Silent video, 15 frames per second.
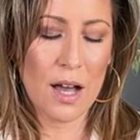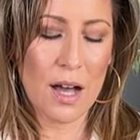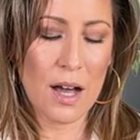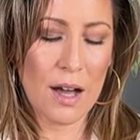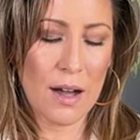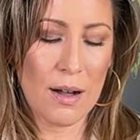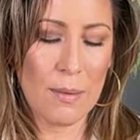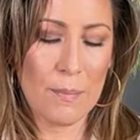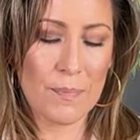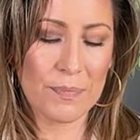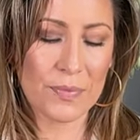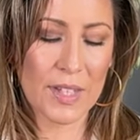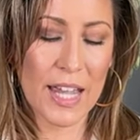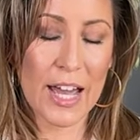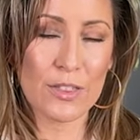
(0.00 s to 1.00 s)

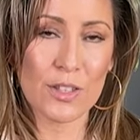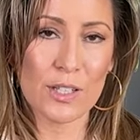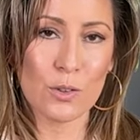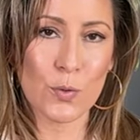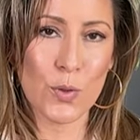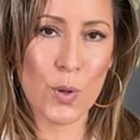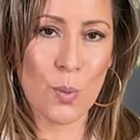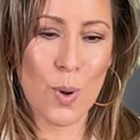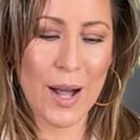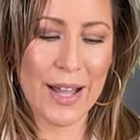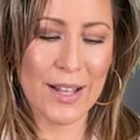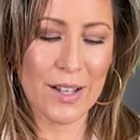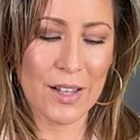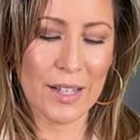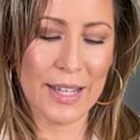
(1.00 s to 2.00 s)
at these for a
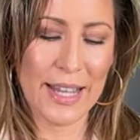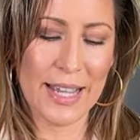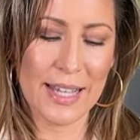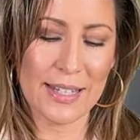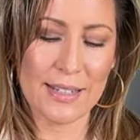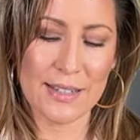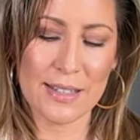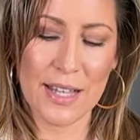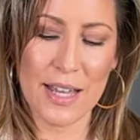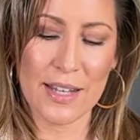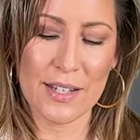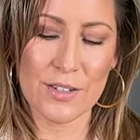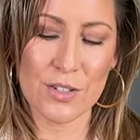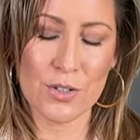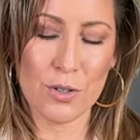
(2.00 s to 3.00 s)
while and
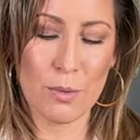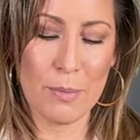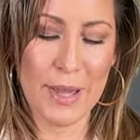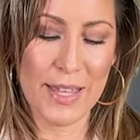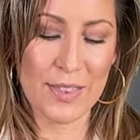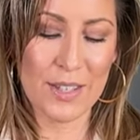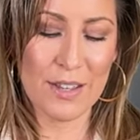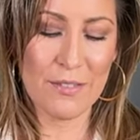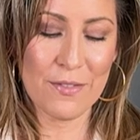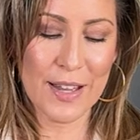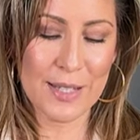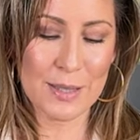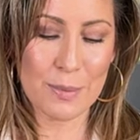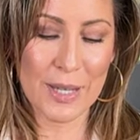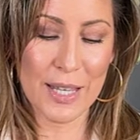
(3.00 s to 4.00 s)
decided to make the
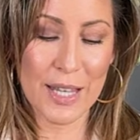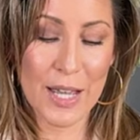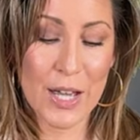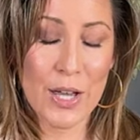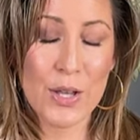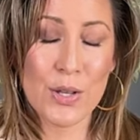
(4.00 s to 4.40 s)
investment.